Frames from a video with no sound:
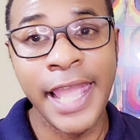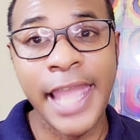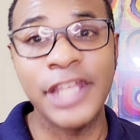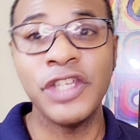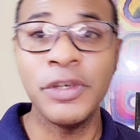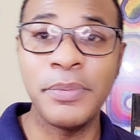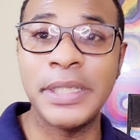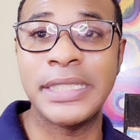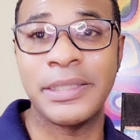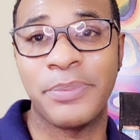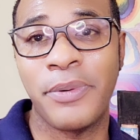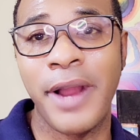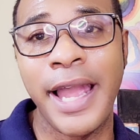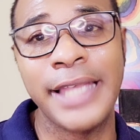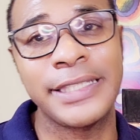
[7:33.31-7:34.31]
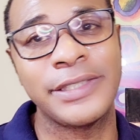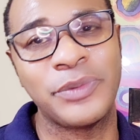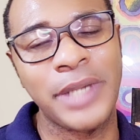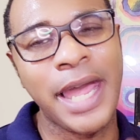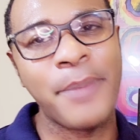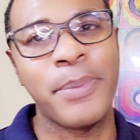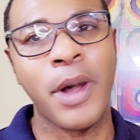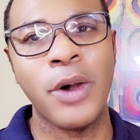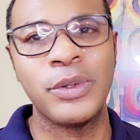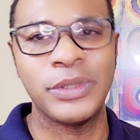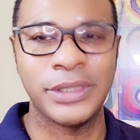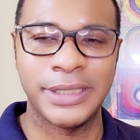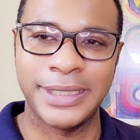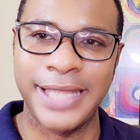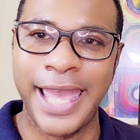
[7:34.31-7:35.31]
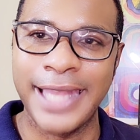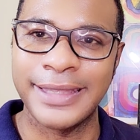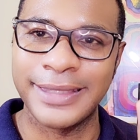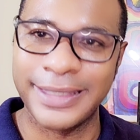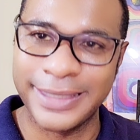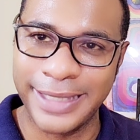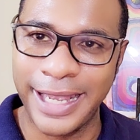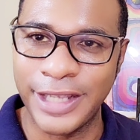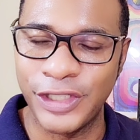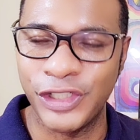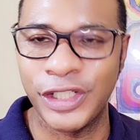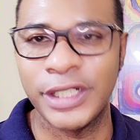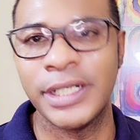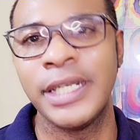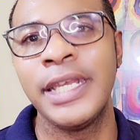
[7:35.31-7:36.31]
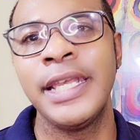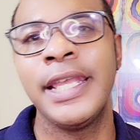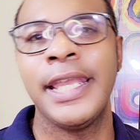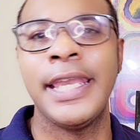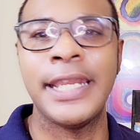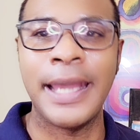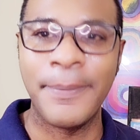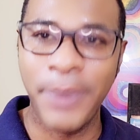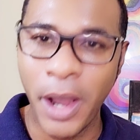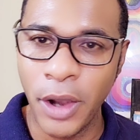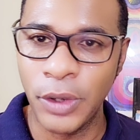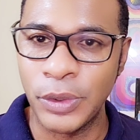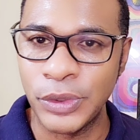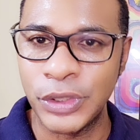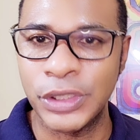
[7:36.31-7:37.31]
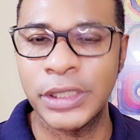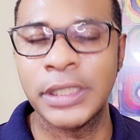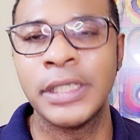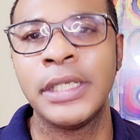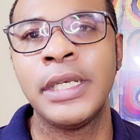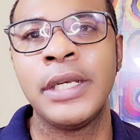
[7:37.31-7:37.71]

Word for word: And you'd be surprised when I post that discussion in a post